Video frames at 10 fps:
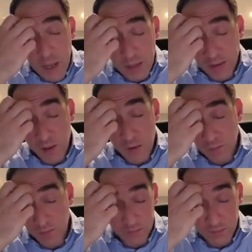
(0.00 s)
pat
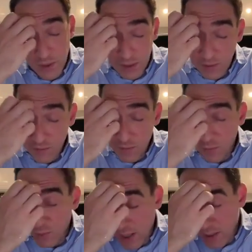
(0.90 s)
akum, right? For
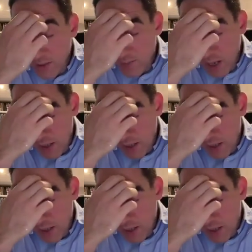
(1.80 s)
bread that's